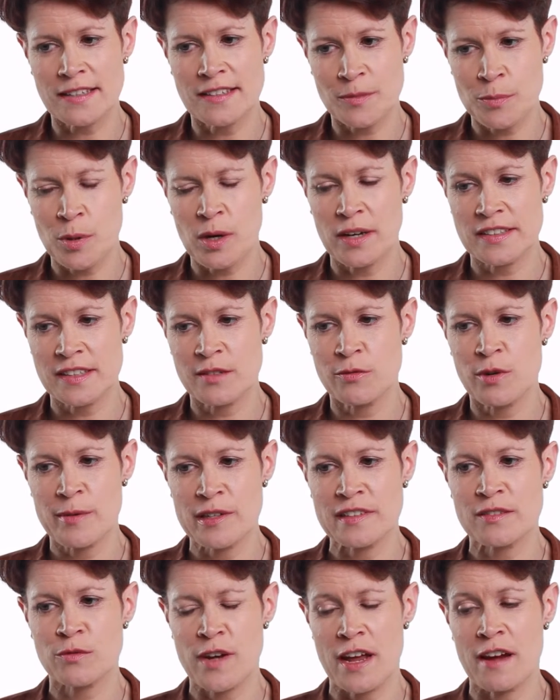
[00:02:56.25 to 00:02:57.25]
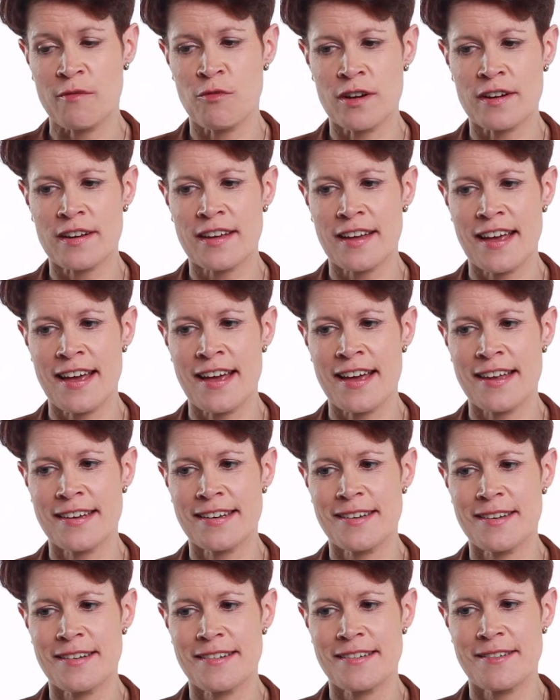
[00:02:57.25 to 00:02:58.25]
into Positive Women's Network
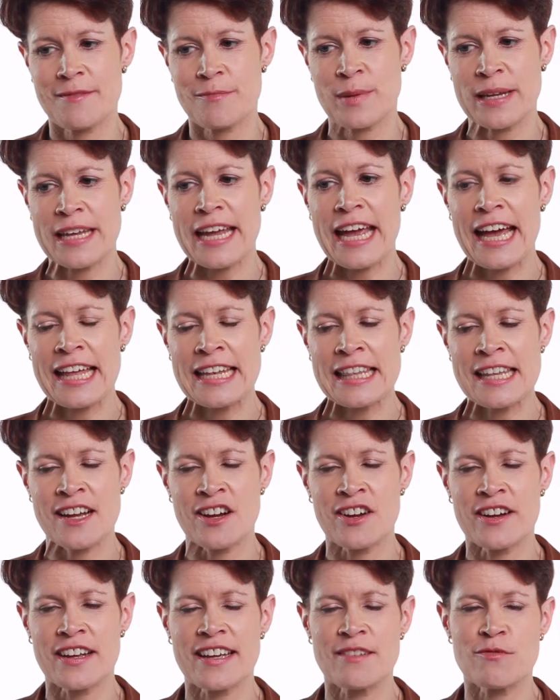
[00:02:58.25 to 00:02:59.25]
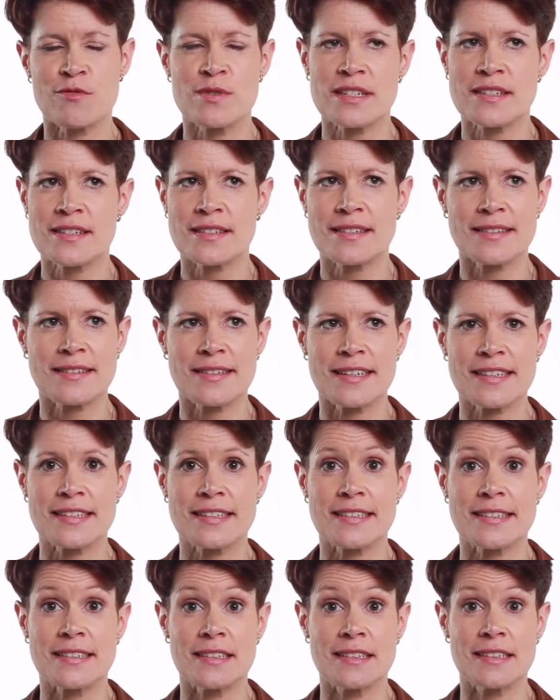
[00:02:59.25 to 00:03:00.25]
and began there, it was
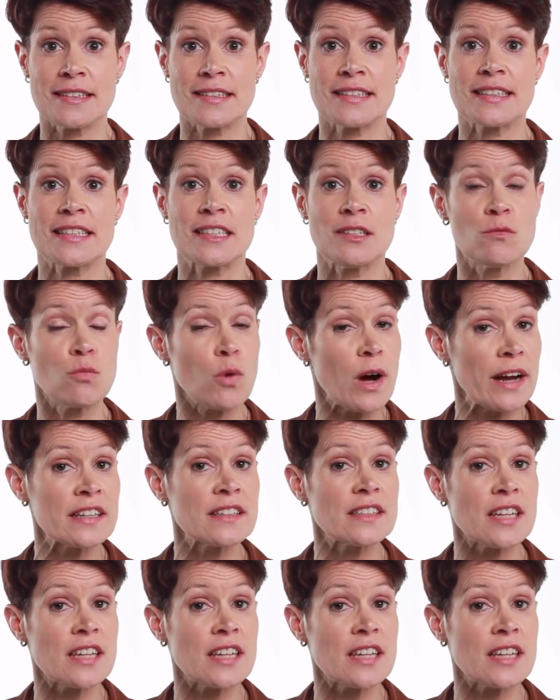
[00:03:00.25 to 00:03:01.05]
this one